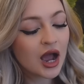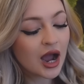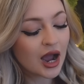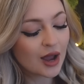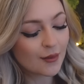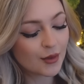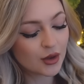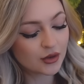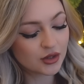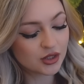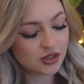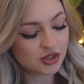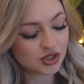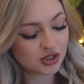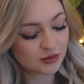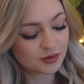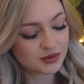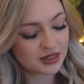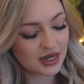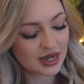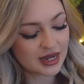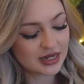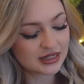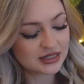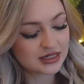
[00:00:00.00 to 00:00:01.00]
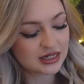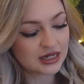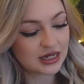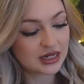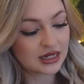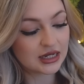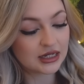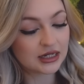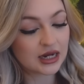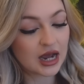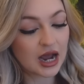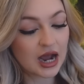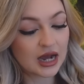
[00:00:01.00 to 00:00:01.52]
i'm only on chapter
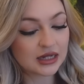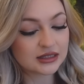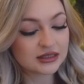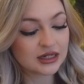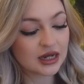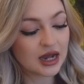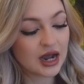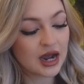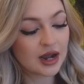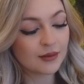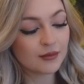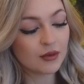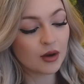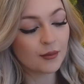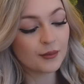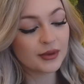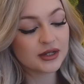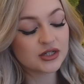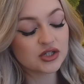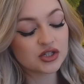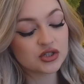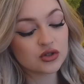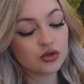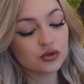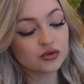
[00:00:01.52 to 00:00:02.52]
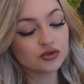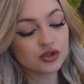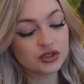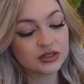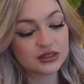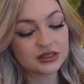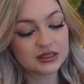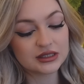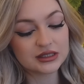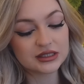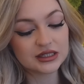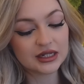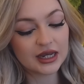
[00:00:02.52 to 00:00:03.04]
18 and i'm on page
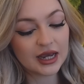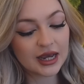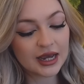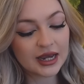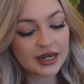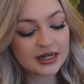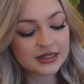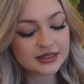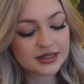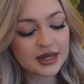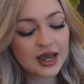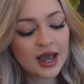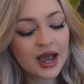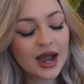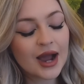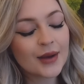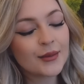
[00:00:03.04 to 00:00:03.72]
168